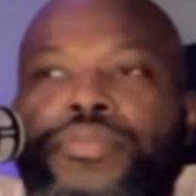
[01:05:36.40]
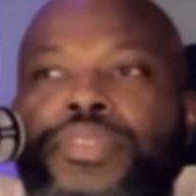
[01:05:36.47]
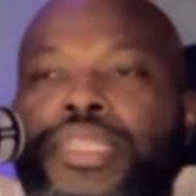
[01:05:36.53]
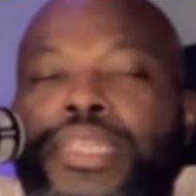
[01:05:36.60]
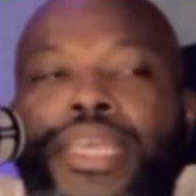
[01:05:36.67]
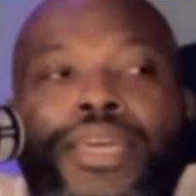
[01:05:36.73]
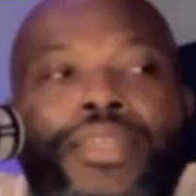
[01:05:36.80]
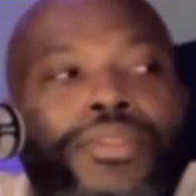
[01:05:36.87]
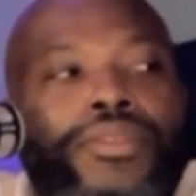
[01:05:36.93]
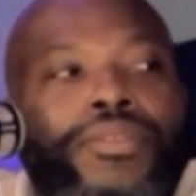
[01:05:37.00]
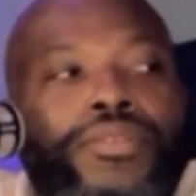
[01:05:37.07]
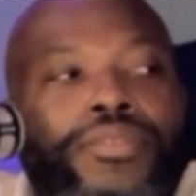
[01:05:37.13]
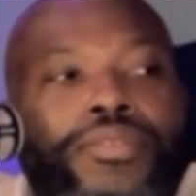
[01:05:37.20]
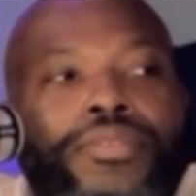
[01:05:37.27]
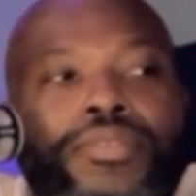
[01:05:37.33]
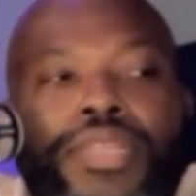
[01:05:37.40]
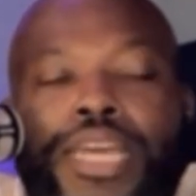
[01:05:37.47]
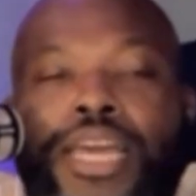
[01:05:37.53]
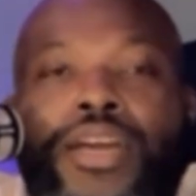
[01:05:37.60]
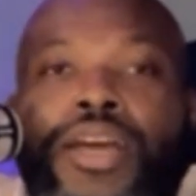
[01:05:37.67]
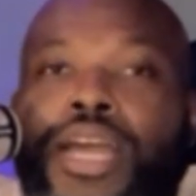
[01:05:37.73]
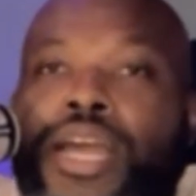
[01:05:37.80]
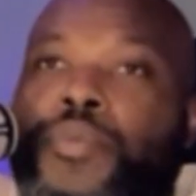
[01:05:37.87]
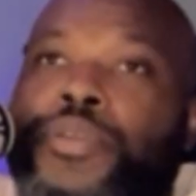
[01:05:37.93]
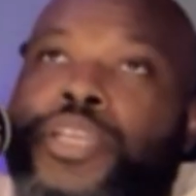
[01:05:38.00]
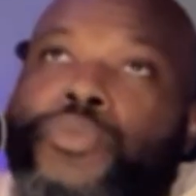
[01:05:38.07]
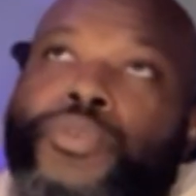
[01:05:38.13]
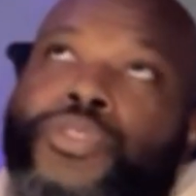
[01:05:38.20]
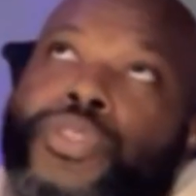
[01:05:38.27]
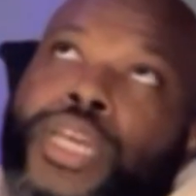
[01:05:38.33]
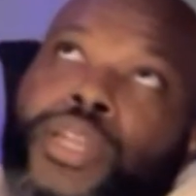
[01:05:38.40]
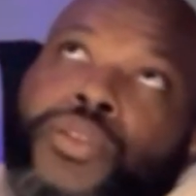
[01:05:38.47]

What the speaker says: together. I'll be honest with you.